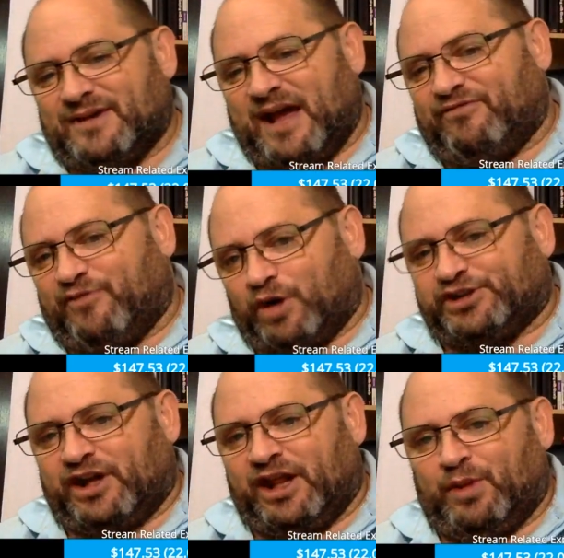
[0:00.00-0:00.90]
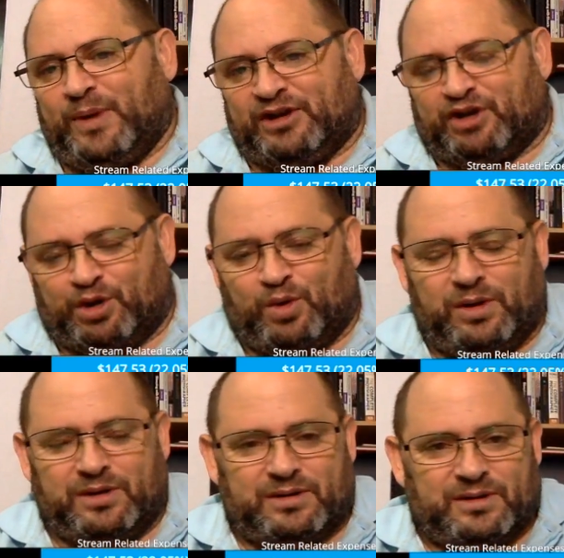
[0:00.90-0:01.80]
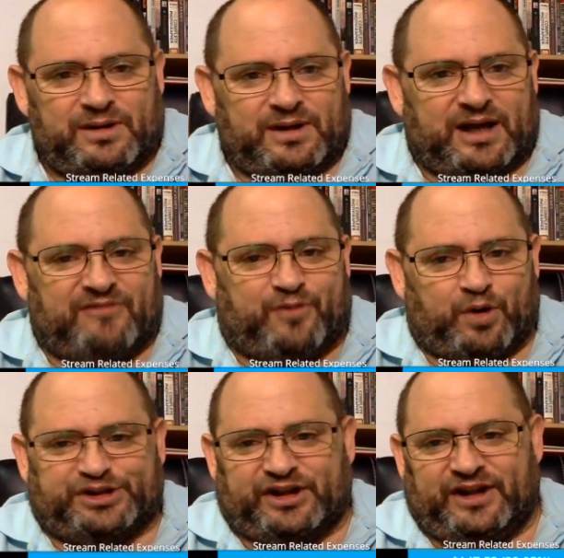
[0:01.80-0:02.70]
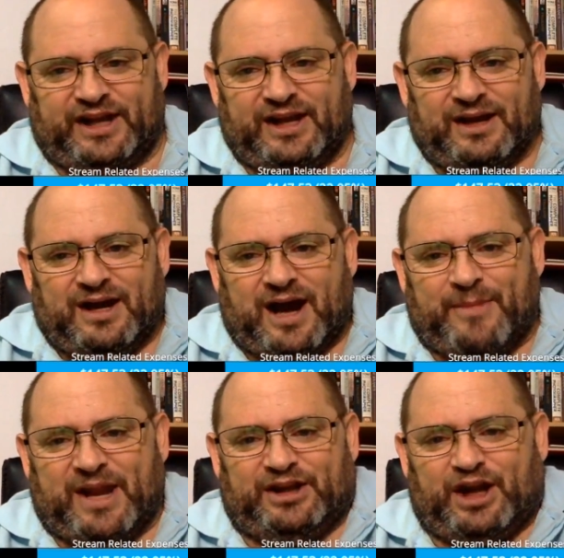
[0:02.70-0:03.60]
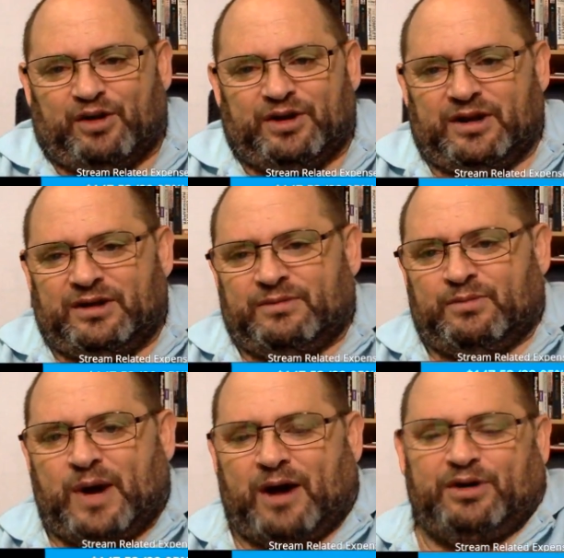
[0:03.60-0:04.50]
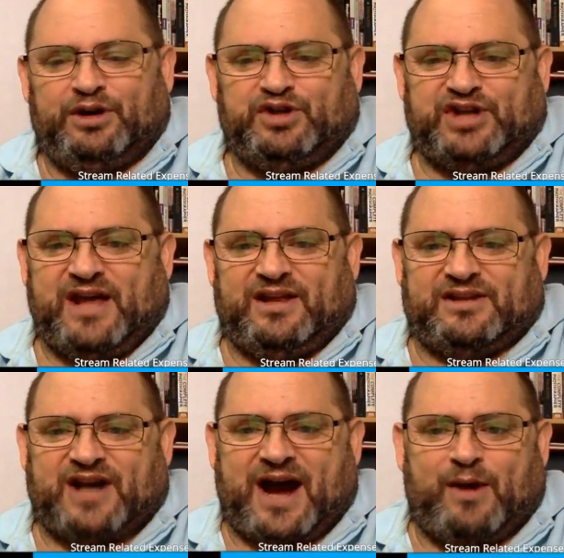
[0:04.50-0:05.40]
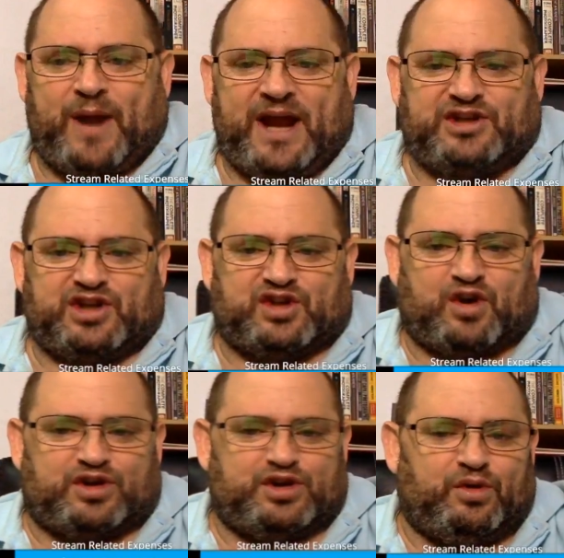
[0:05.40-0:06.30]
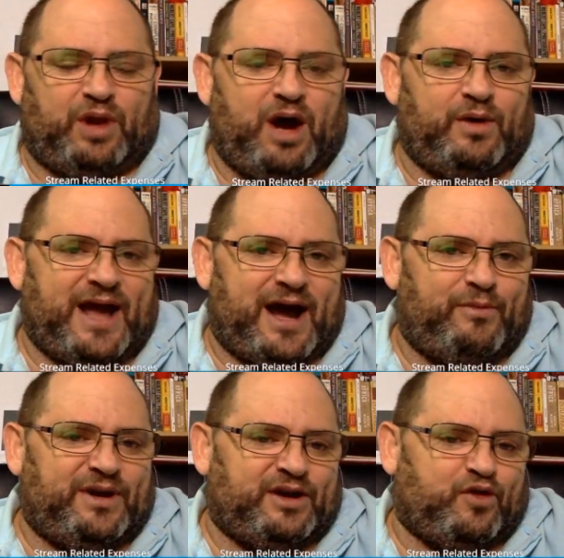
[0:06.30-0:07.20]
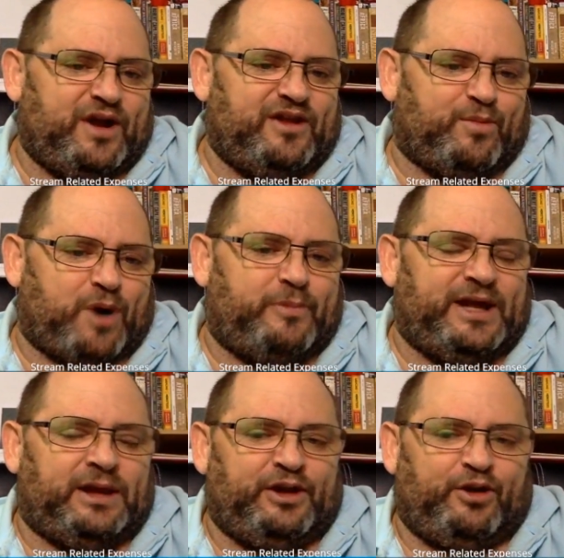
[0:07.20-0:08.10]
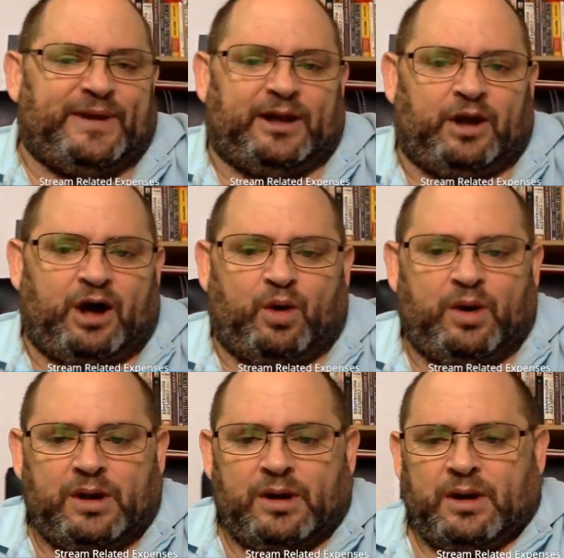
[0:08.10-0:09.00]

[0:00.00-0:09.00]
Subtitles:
And fortunately, we do. And fortunately, well, you say that Thai wages are too low. Yeah, I would agree they're probably a little bit low.